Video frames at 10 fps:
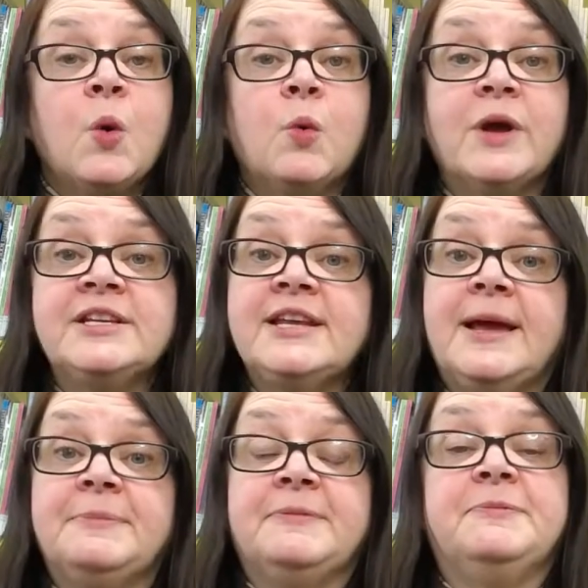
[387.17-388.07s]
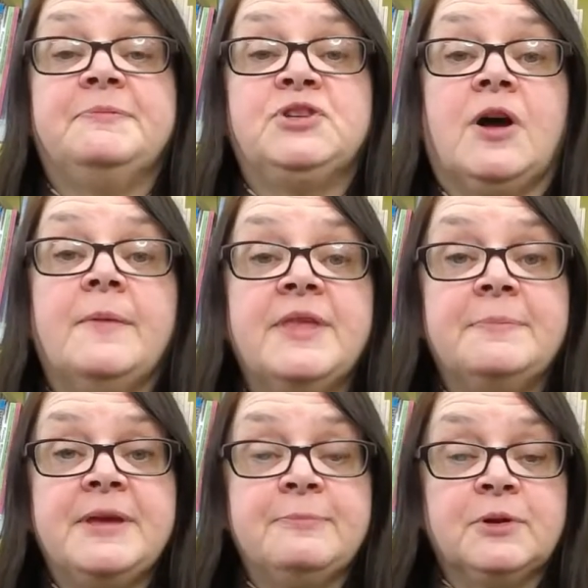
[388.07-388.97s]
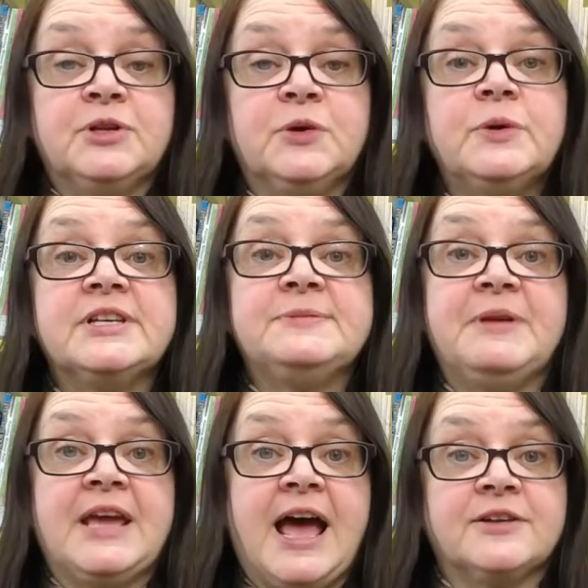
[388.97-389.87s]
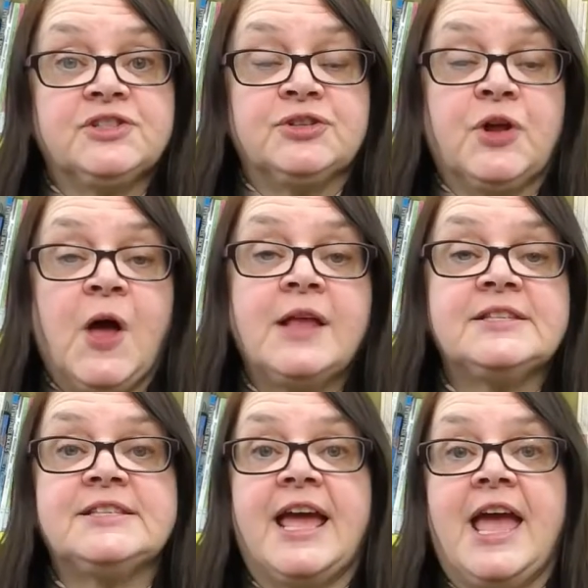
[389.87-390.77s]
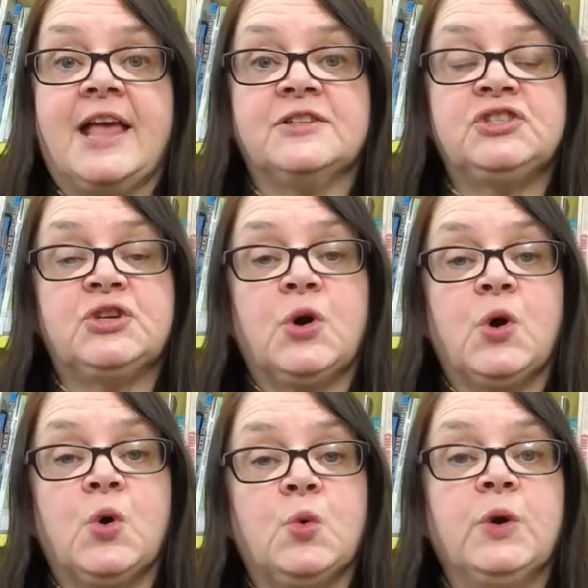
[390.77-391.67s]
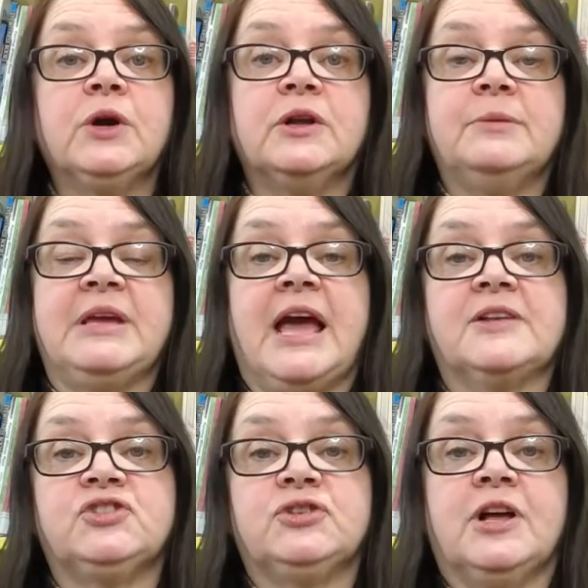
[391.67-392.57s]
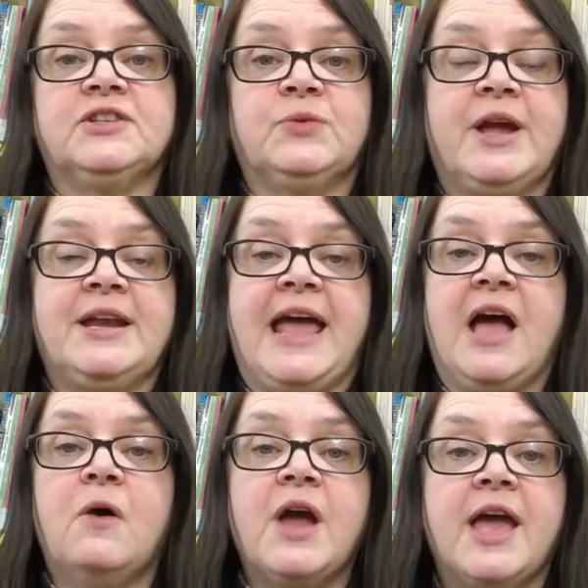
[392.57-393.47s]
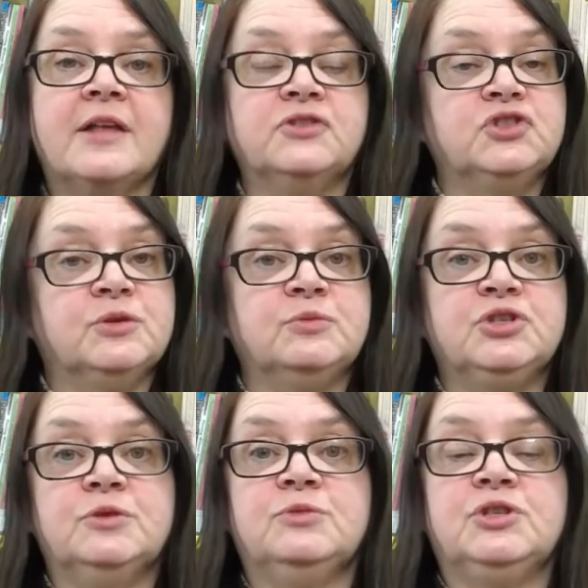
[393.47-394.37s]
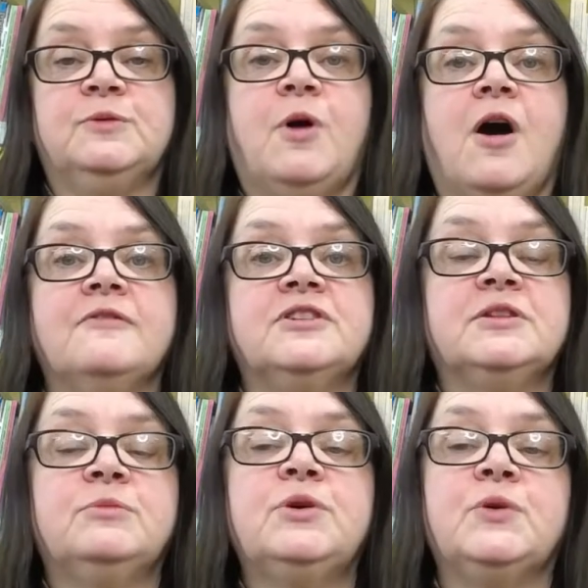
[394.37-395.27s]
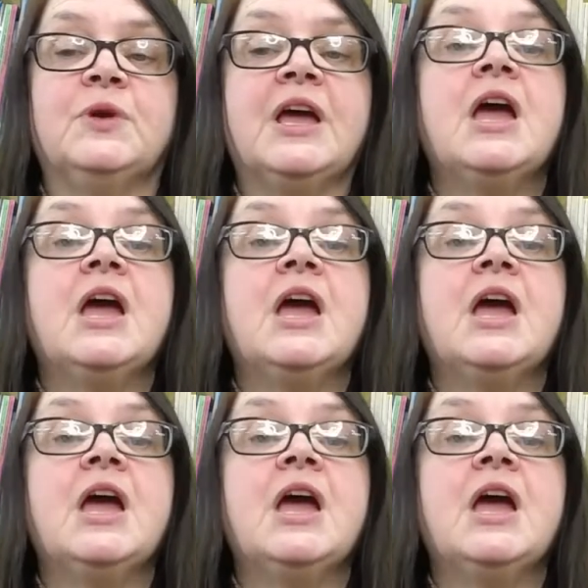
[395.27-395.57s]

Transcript: One type of job that people do is be astronauts, and so we're going to be astronauts right now and zoom, zoom, zoom off to the moon.